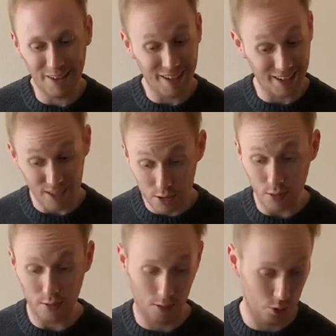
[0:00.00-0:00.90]
It is a
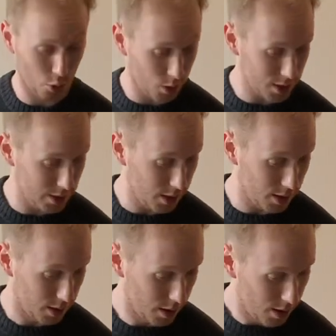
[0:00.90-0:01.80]
little noisy.
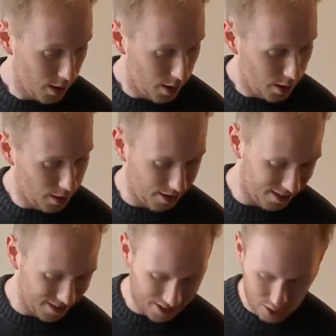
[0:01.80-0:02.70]
I